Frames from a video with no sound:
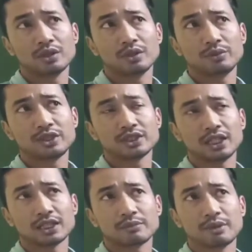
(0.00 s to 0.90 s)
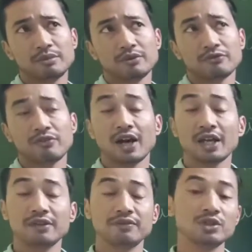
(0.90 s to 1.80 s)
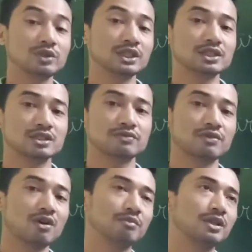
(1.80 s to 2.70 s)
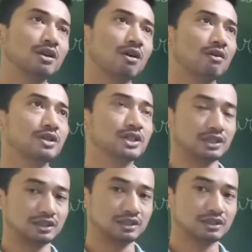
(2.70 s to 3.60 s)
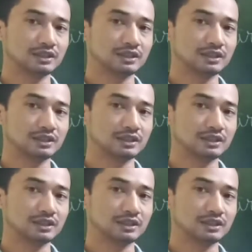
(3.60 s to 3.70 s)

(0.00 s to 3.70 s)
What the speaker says: which is at maybe 5 units from the origin,